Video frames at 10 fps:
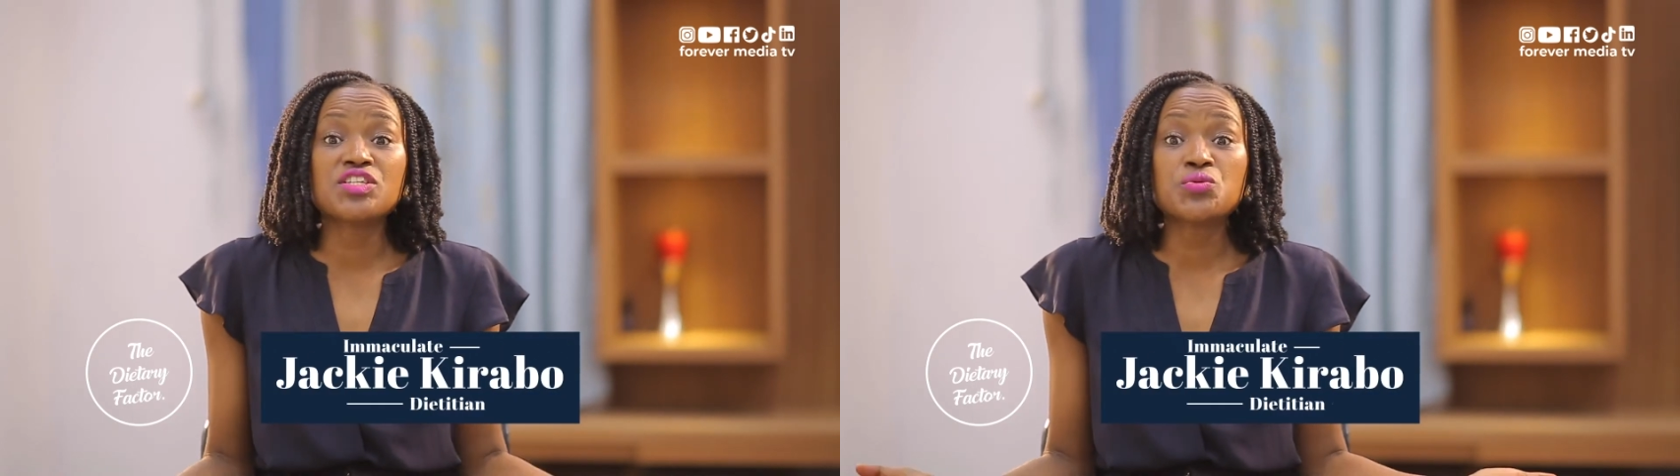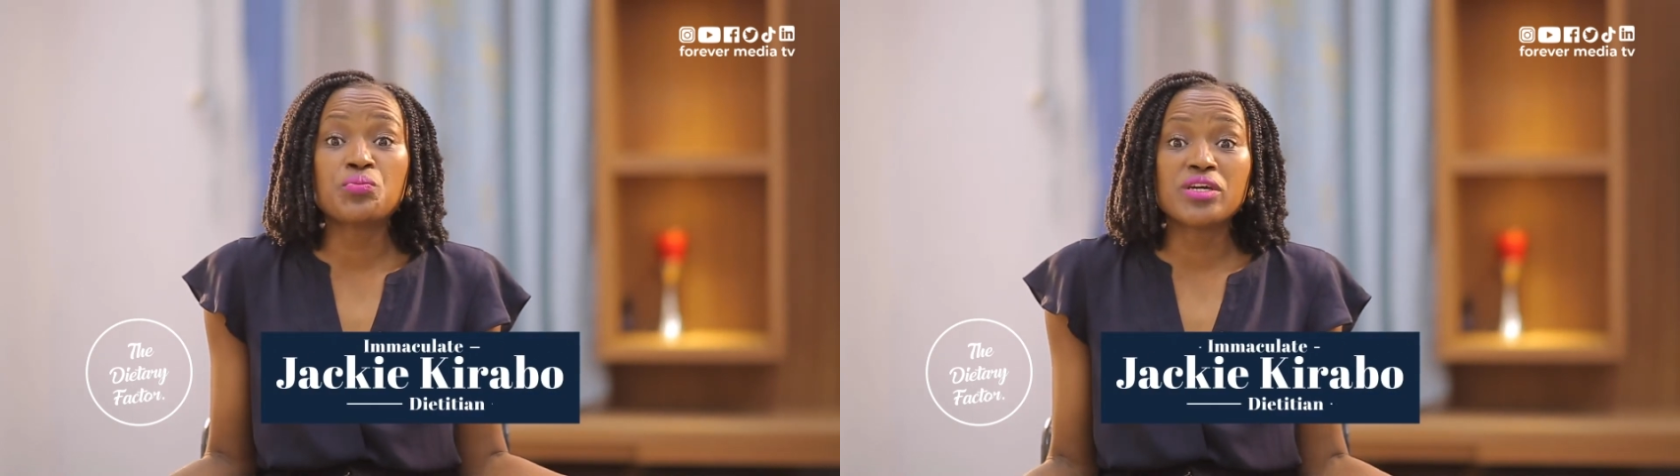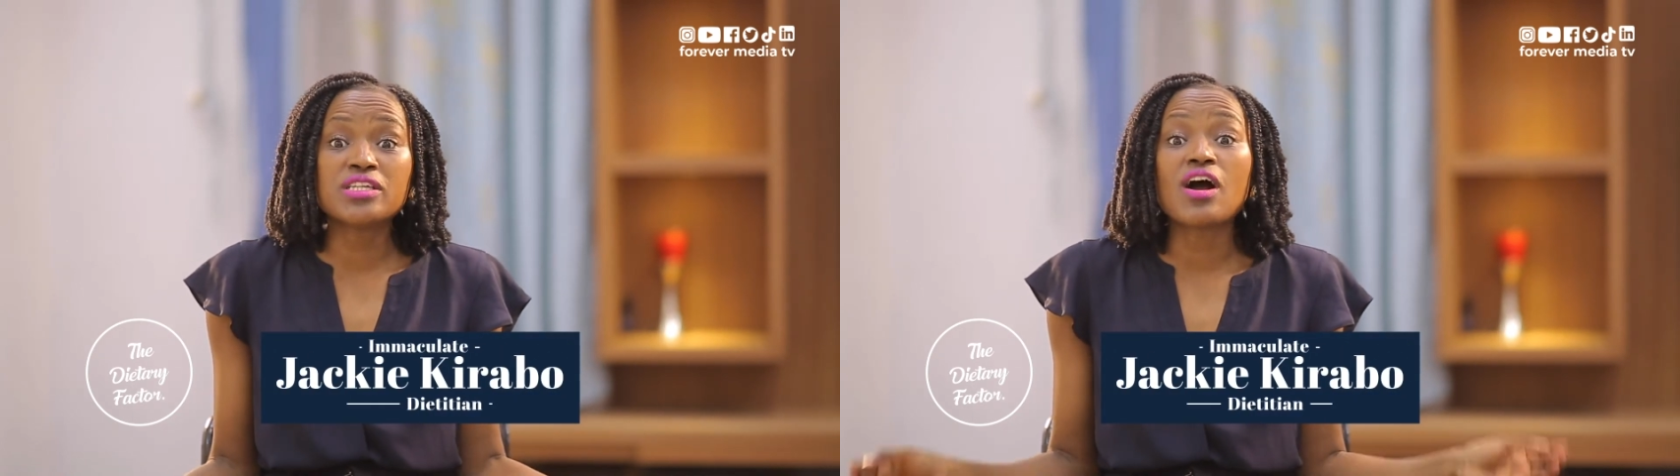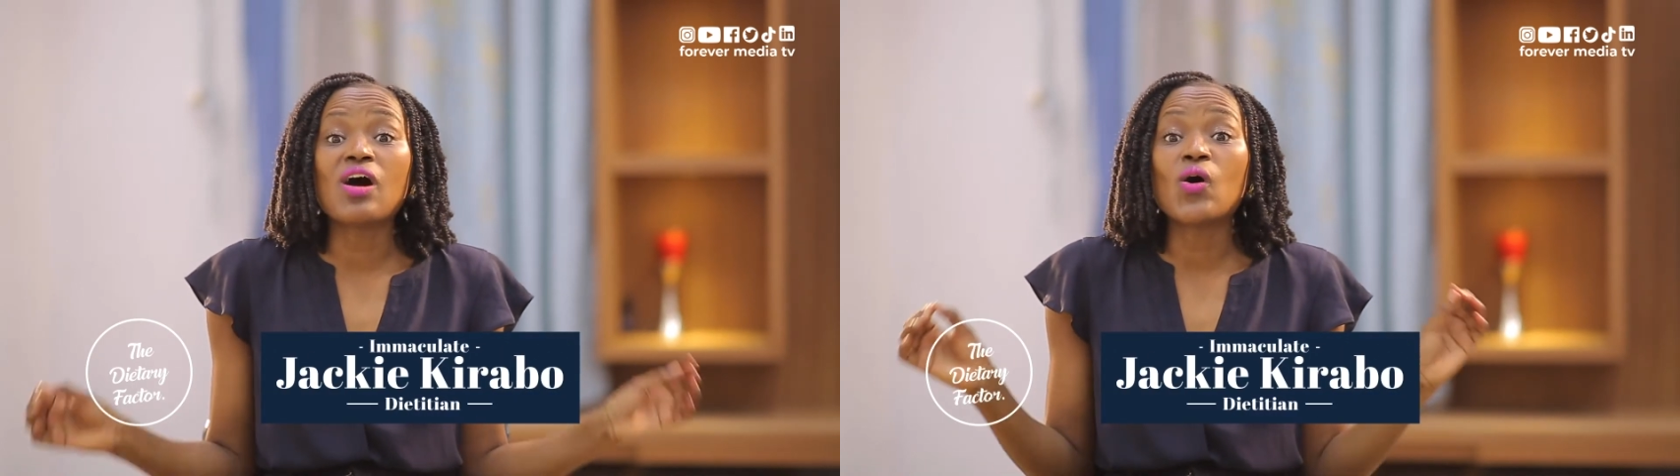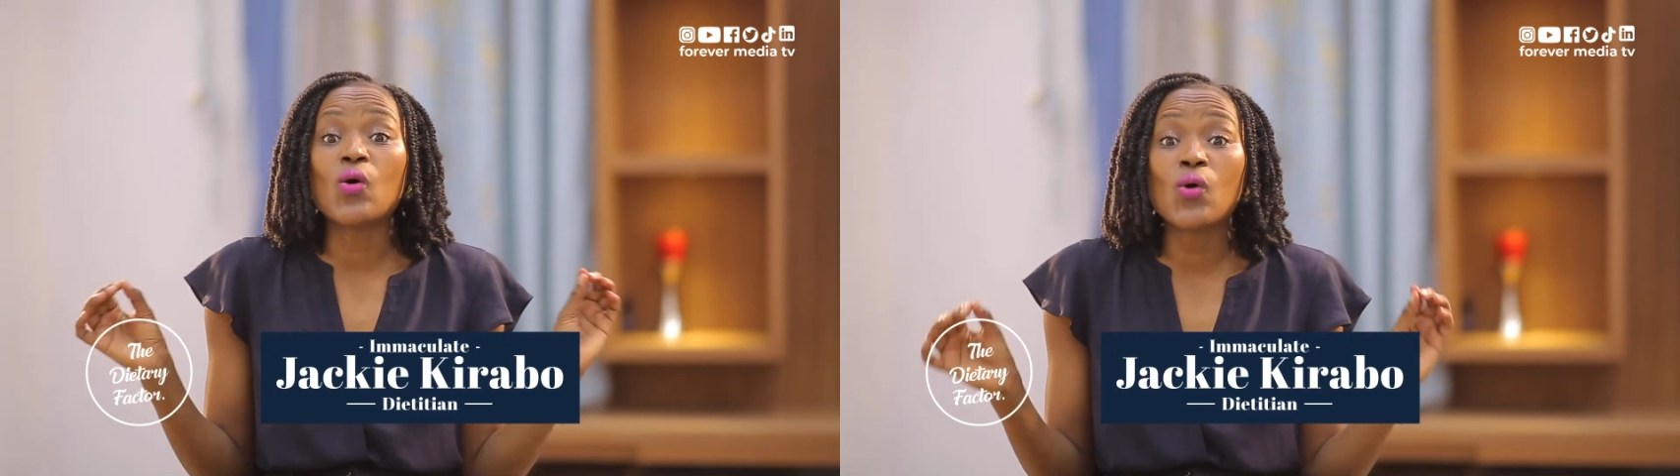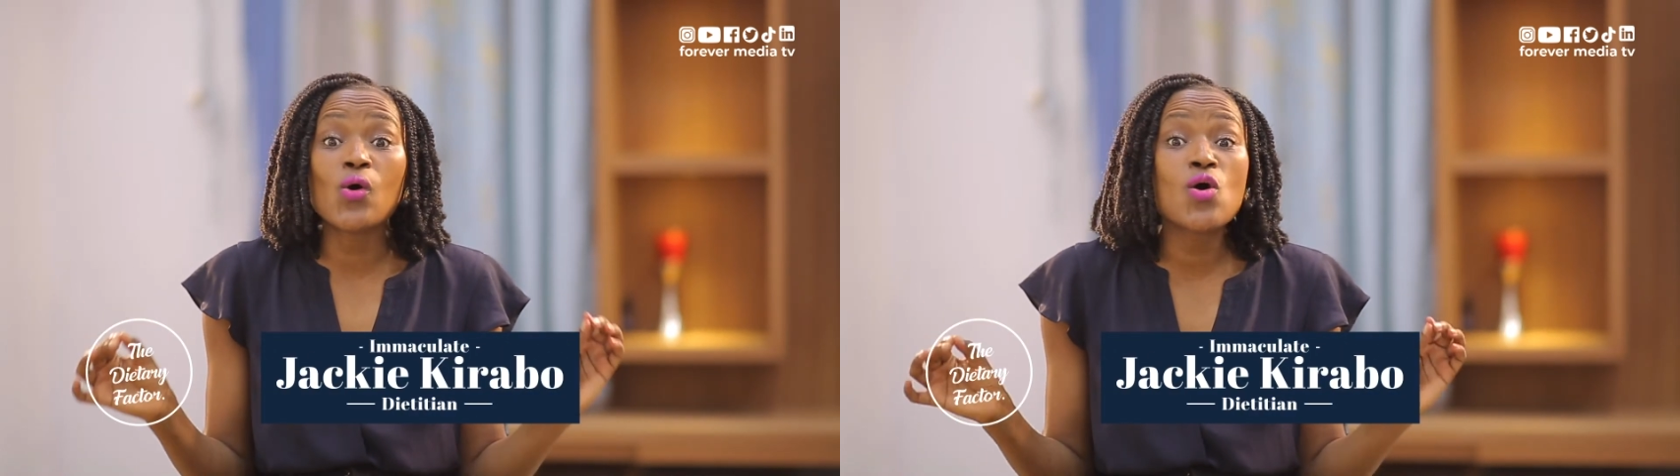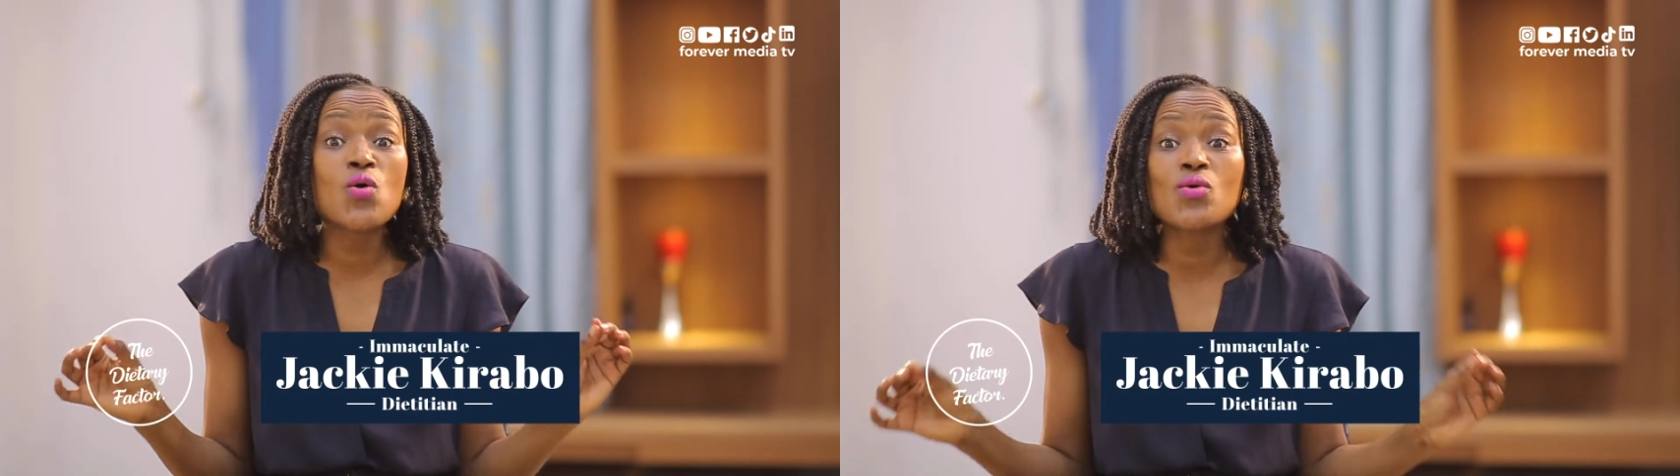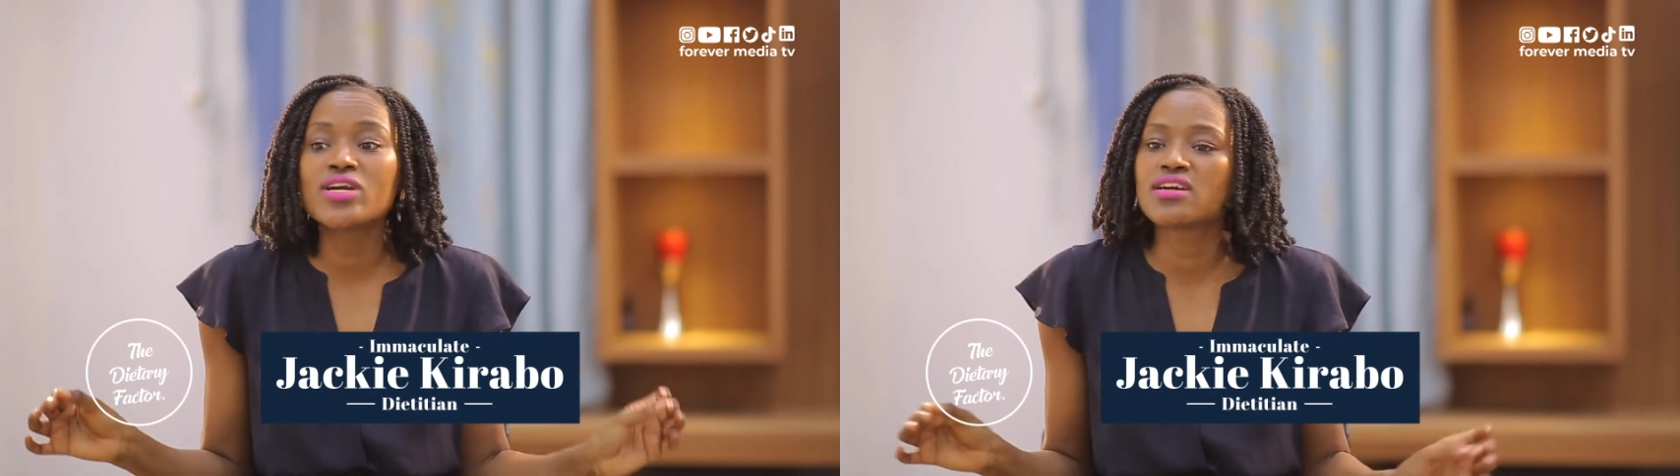spent a
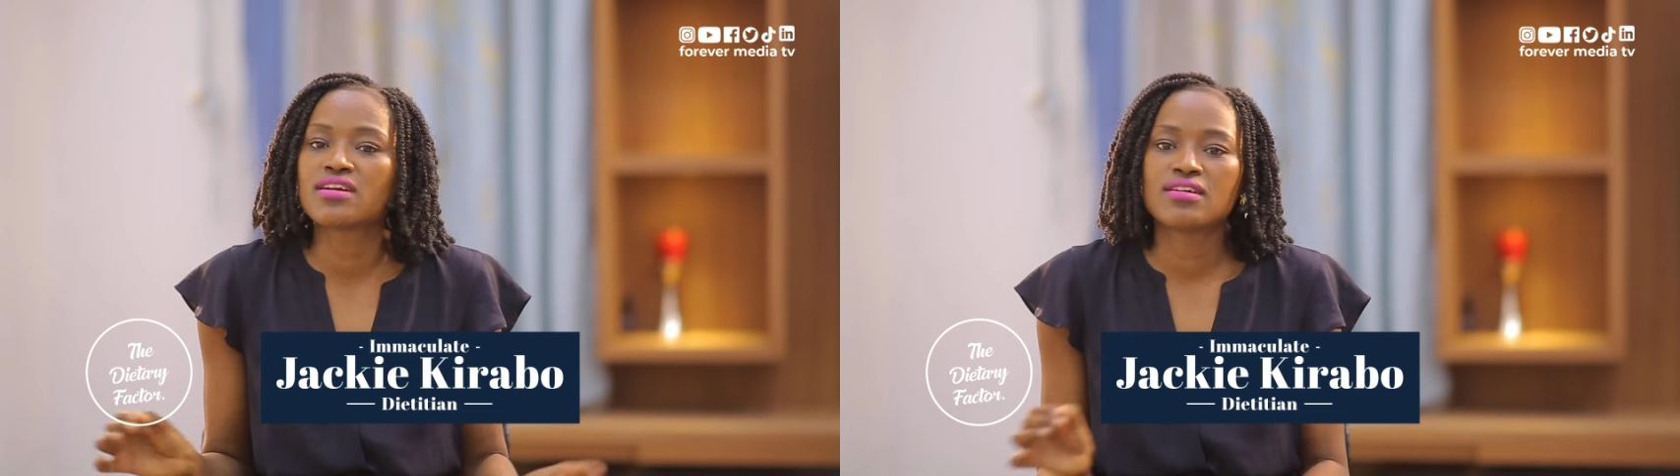whole week